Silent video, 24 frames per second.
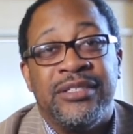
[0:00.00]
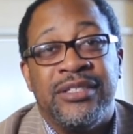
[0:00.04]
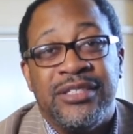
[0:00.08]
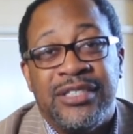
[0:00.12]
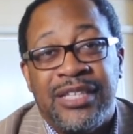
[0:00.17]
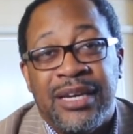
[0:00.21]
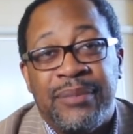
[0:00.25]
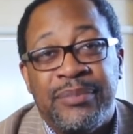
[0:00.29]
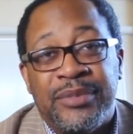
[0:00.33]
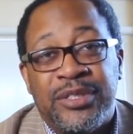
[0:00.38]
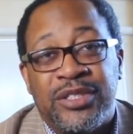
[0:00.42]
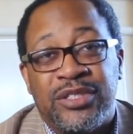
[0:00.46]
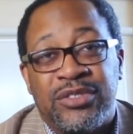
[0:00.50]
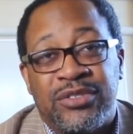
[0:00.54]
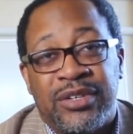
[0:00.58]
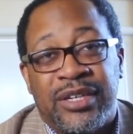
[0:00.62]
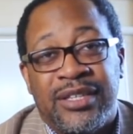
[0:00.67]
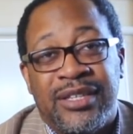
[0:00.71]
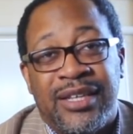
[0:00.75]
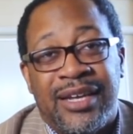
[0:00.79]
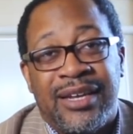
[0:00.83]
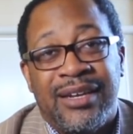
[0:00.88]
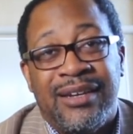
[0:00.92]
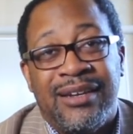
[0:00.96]
to
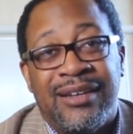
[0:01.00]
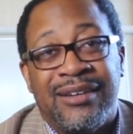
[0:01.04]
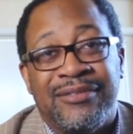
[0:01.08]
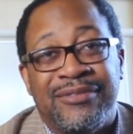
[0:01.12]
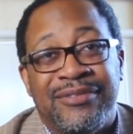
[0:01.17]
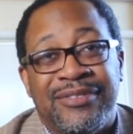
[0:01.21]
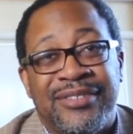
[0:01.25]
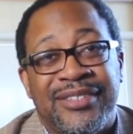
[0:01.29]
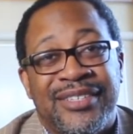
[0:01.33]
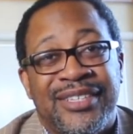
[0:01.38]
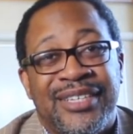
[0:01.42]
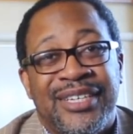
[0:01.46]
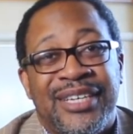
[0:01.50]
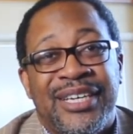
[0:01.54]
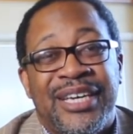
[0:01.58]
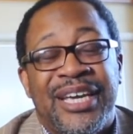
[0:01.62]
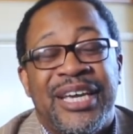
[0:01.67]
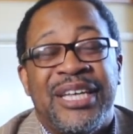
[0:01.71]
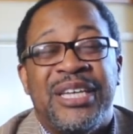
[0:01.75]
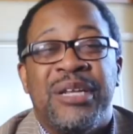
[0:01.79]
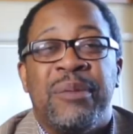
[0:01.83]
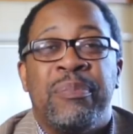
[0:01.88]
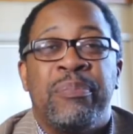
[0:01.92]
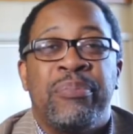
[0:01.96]
demonstrate that love
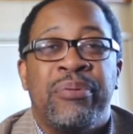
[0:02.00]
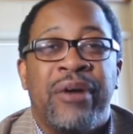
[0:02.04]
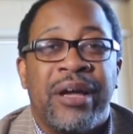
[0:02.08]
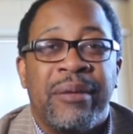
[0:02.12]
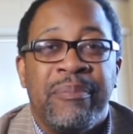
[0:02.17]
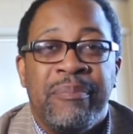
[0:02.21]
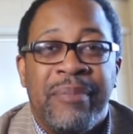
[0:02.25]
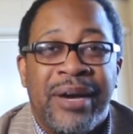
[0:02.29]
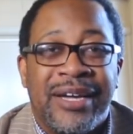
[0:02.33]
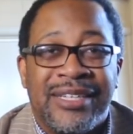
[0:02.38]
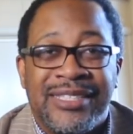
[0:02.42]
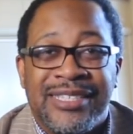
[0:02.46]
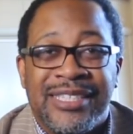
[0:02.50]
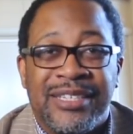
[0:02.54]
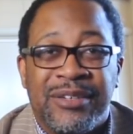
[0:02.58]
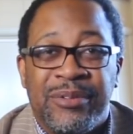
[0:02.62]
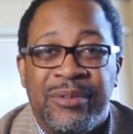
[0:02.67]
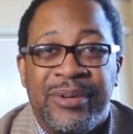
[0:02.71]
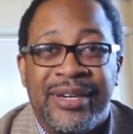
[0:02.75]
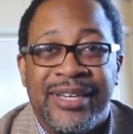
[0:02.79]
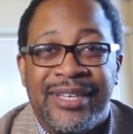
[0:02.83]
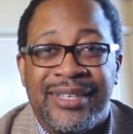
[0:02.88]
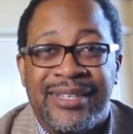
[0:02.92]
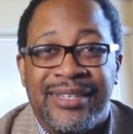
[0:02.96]
in a pragmatic
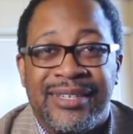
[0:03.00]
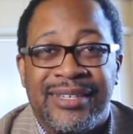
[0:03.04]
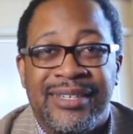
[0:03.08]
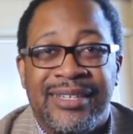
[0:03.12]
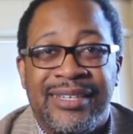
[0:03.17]
way,